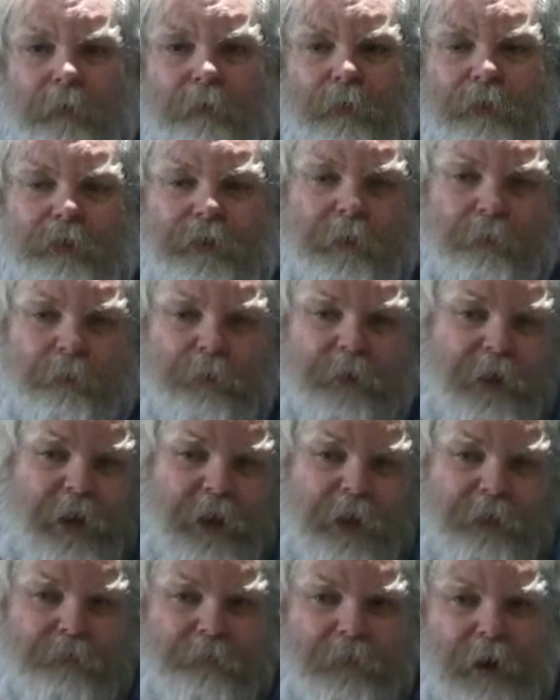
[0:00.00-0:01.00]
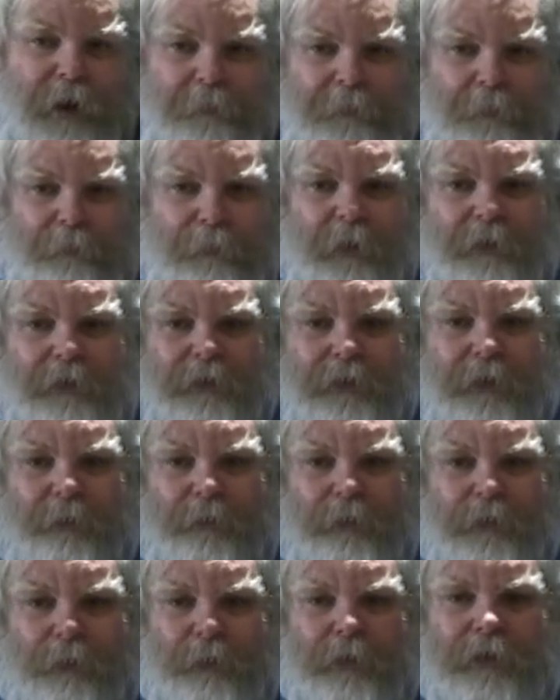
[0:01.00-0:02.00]
we ship we can't drive to Muncie,
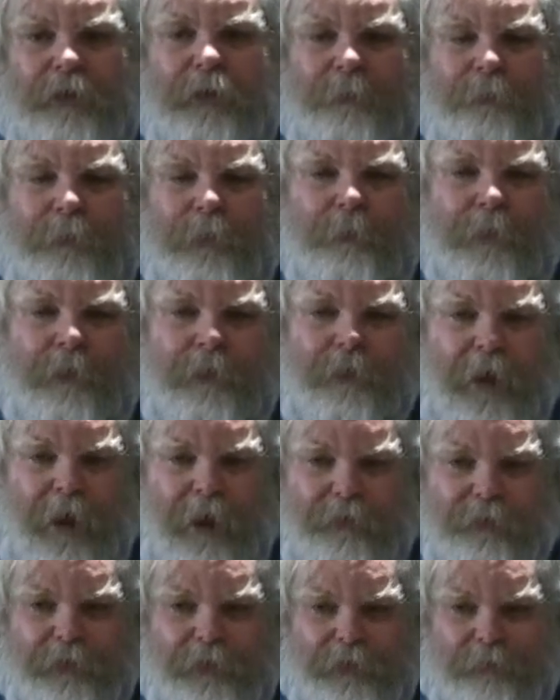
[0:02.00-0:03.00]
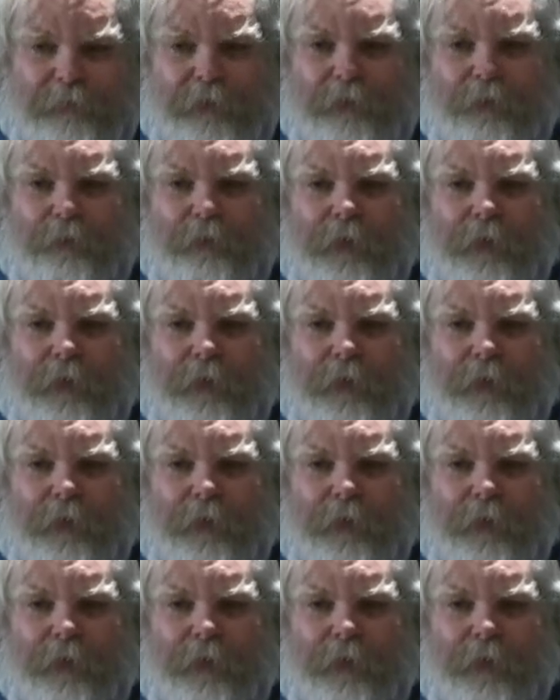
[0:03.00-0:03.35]
so we shipped them a thousand syringes.